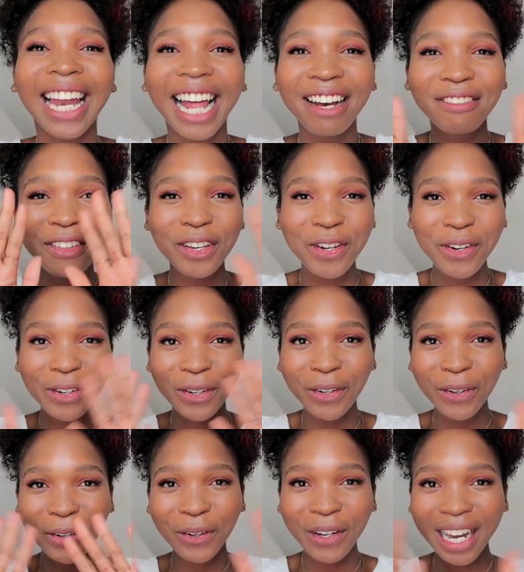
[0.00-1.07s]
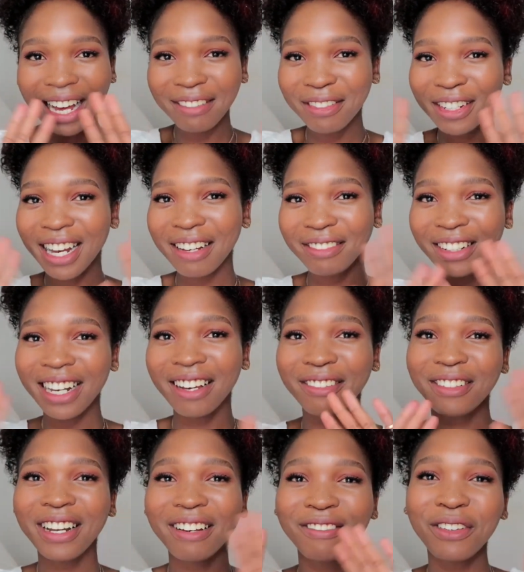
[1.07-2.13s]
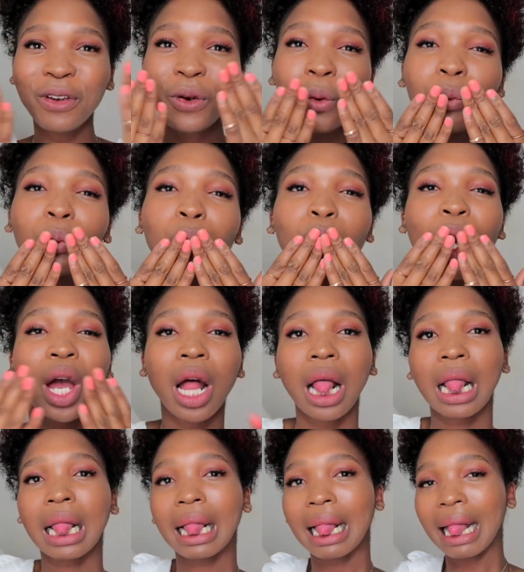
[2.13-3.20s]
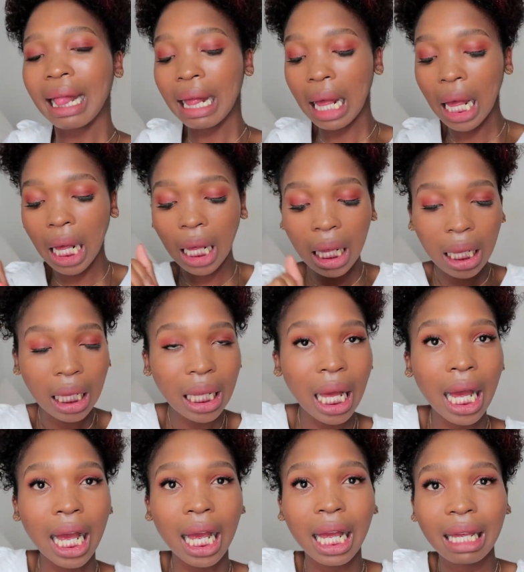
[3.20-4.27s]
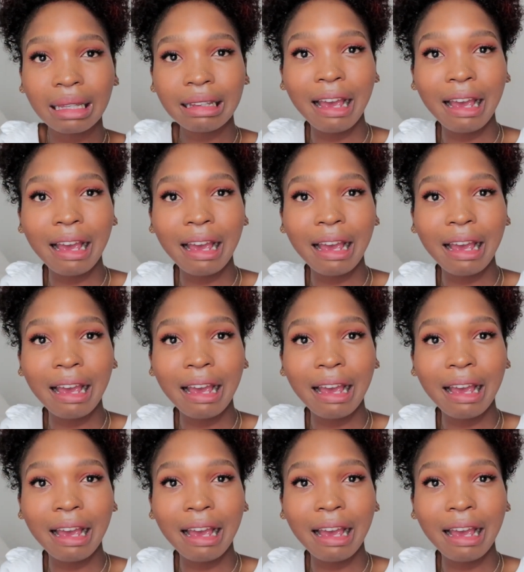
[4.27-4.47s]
love you. Love you, love you, love you, love